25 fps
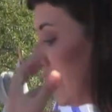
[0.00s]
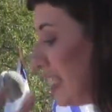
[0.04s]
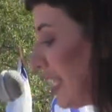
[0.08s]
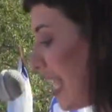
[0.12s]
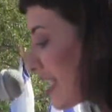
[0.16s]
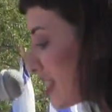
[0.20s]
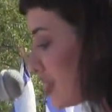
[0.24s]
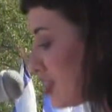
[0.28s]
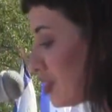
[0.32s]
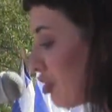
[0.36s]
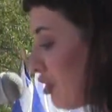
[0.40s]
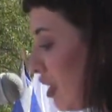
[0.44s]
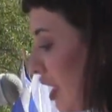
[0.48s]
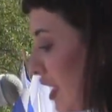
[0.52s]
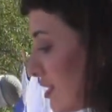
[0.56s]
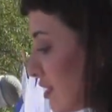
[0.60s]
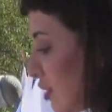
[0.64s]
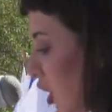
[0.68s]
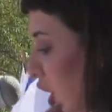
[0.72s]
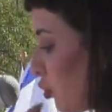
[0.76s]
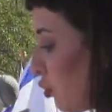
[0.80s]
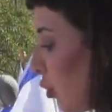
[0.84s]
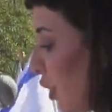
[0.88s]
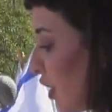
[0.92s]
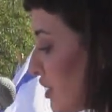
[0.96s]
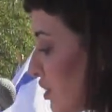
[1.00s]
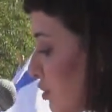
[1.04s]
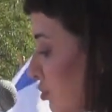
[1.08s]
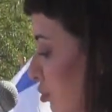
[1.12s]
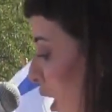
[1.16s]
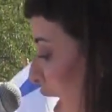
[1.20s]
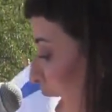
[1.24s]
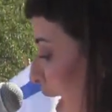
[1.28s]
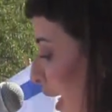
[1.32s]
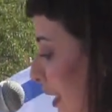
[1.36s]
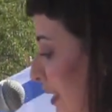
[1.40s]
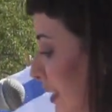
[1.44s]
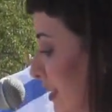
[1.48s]
lecture us on what's
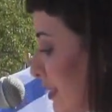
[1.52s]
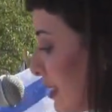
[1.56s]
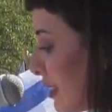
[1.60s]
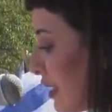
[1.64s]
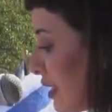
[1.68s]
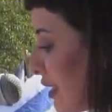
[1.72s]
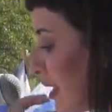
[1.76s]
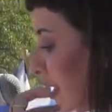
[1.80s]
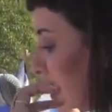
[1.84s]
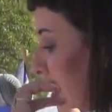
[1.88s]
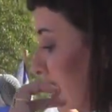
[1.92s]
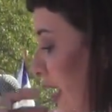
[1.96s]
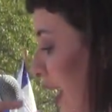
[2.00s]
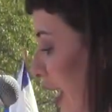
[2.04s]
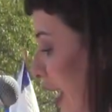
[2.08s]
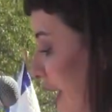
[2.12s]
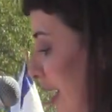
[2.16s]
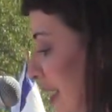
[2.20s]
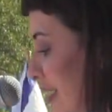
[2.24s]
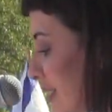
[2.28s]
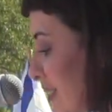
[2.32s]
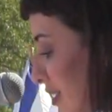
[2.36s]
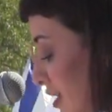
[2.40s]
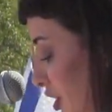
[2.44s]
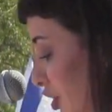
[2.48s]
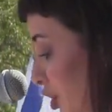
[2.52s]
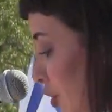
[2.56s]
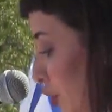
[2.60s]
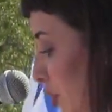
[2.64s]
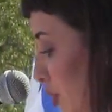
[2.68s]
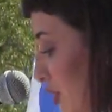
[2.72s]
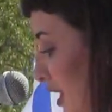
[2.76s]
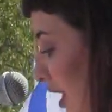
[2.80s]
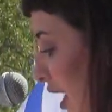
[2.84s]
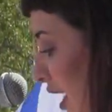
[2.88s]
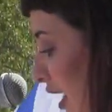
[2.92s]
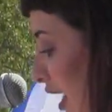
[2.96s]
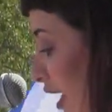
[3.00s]
right and
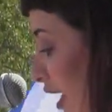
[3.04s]
excuse